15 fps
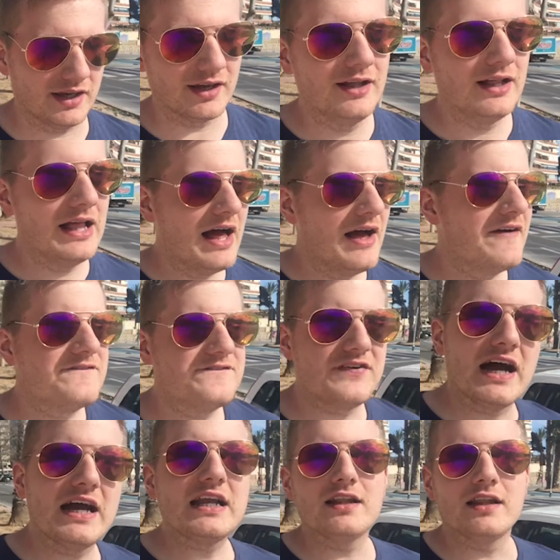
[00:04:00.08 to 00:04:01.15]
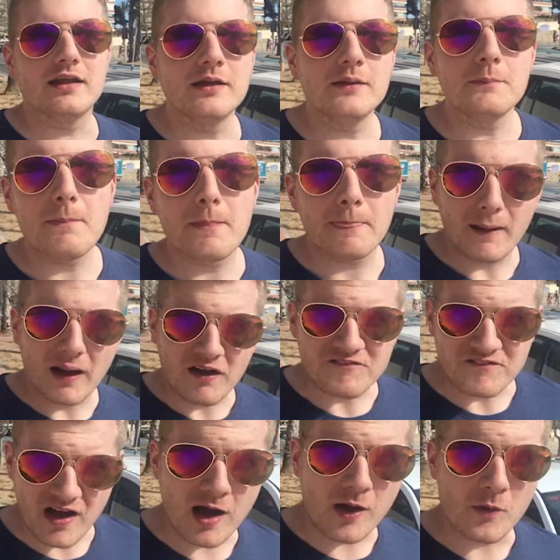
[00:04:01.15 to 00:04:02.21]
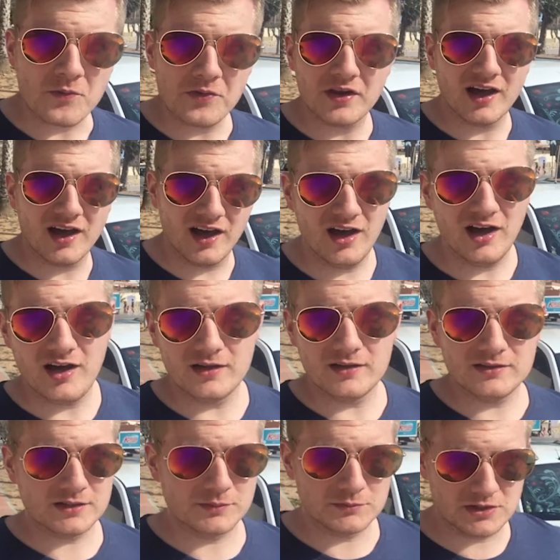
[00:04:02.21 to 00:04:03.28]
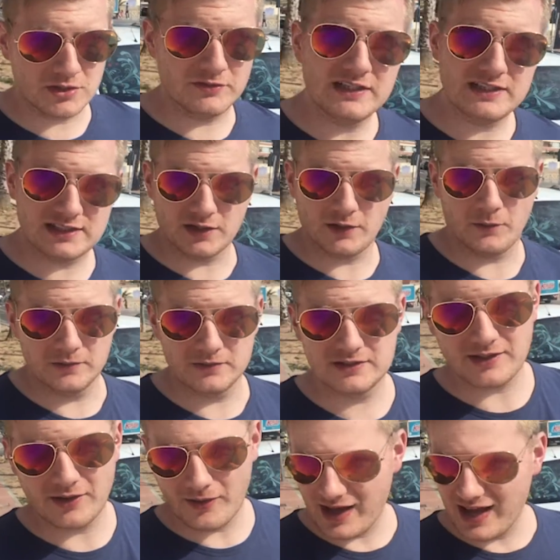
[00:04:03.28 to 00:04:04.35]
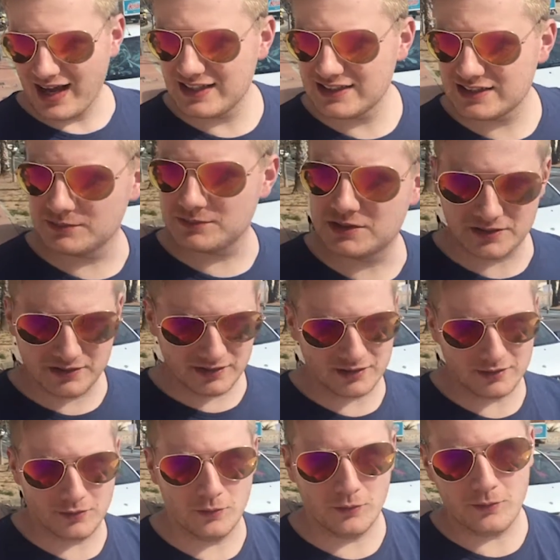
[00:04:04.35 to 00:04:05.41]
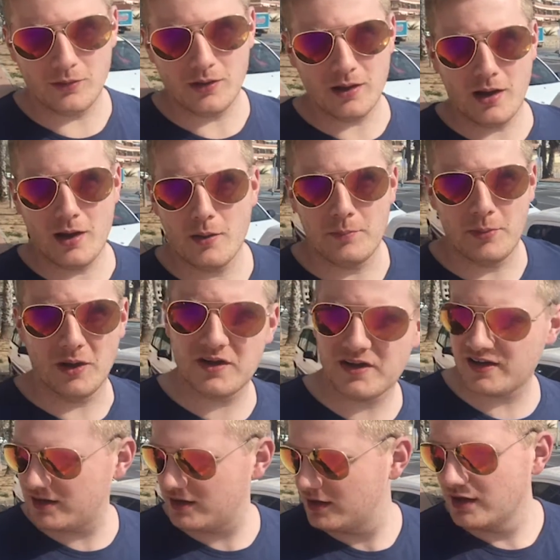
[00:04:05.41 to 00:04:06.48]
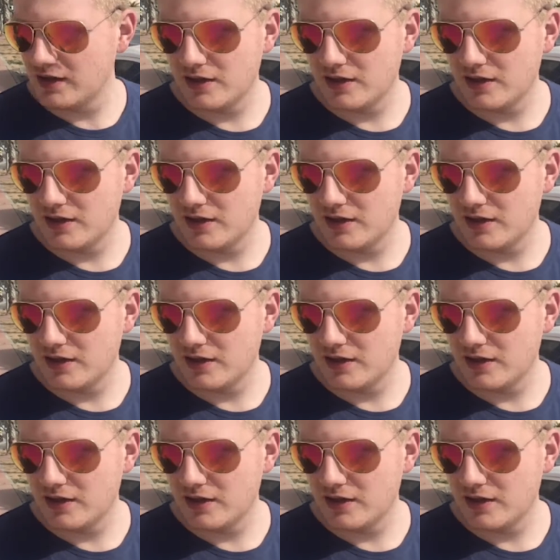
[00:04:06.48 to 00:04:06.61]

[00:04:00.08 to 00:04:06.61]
thing. Finally, I found some chorizo. So I had some chorizo burger,